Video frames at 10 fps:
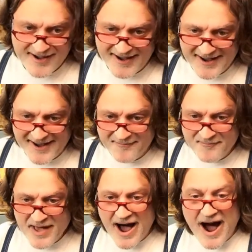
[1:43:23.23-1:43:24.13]
Um,
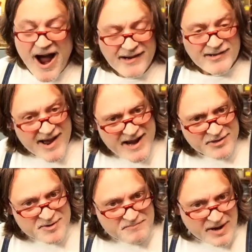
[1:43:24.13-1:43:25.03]
I like
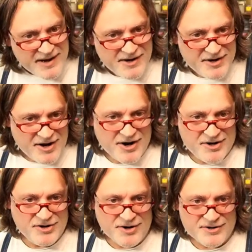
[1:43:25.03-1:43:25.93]
the mud on
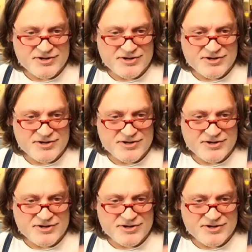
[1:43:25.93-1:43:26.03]
yours.